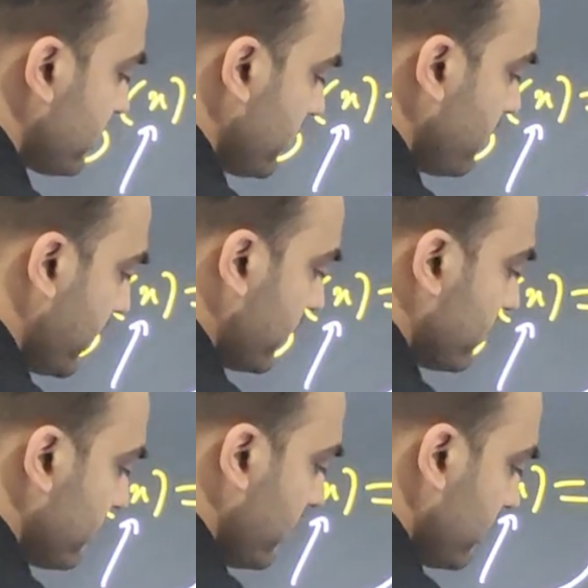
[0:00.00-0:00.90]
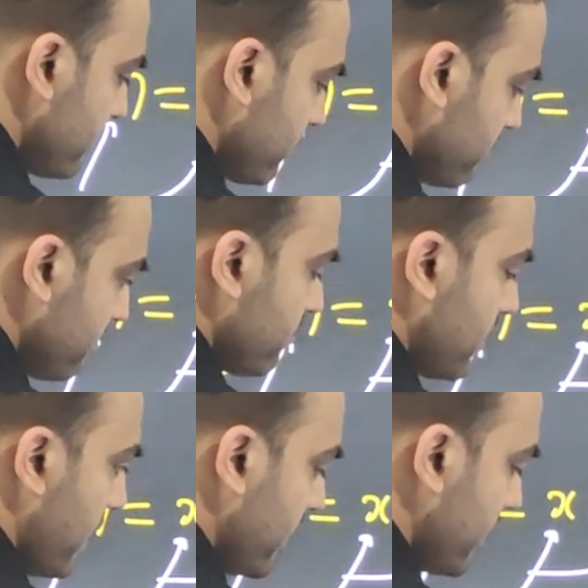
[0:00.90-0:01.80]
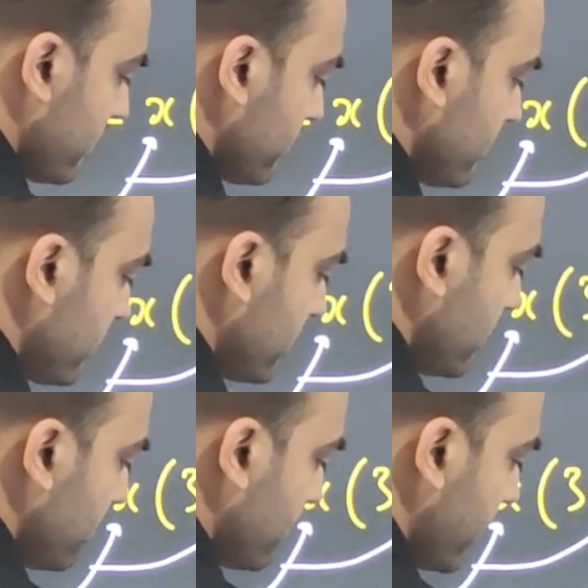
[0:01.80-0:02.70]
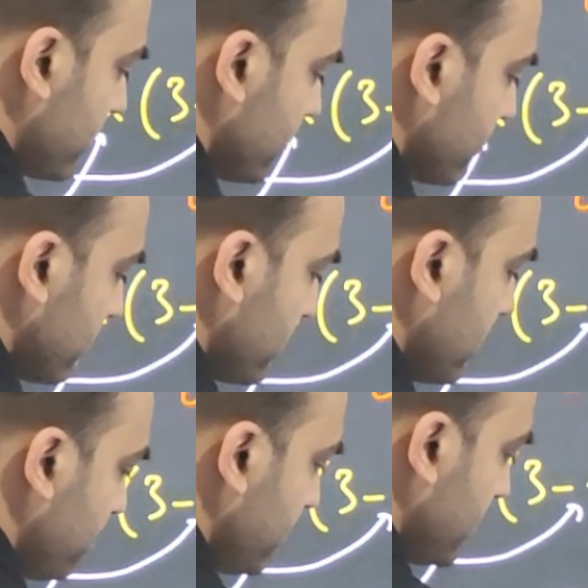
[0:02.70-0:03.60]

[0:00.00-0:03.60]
3 minus x bracket 3 minus 3